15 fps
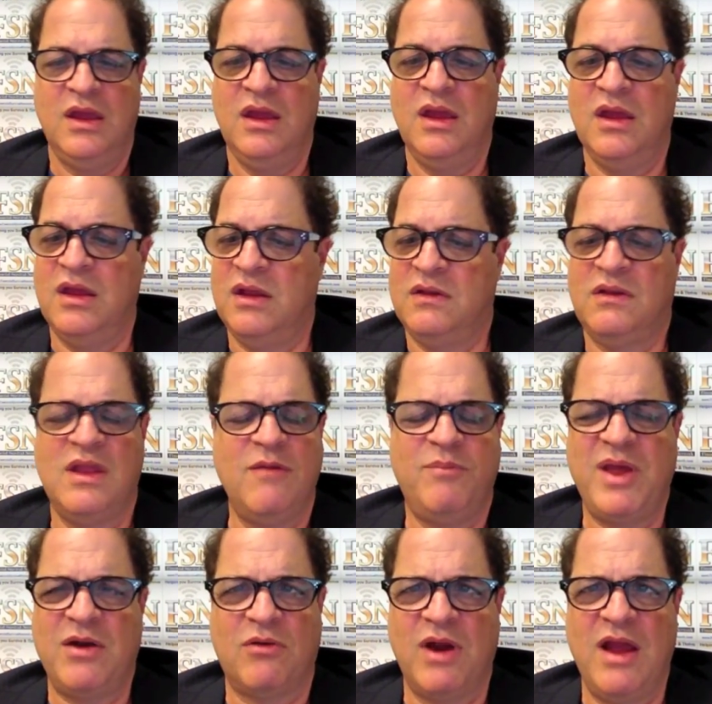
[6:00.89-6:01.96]
They've
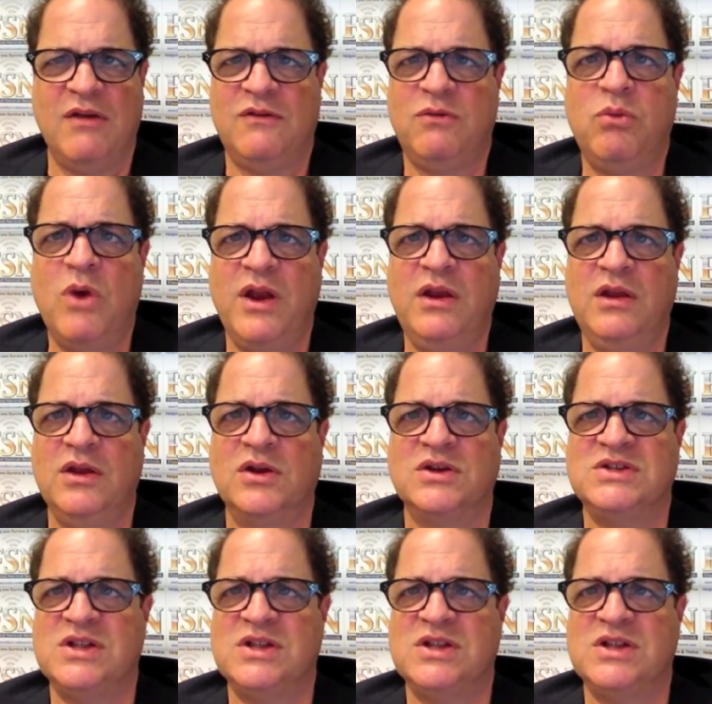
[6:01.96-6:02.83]
been around 20 years.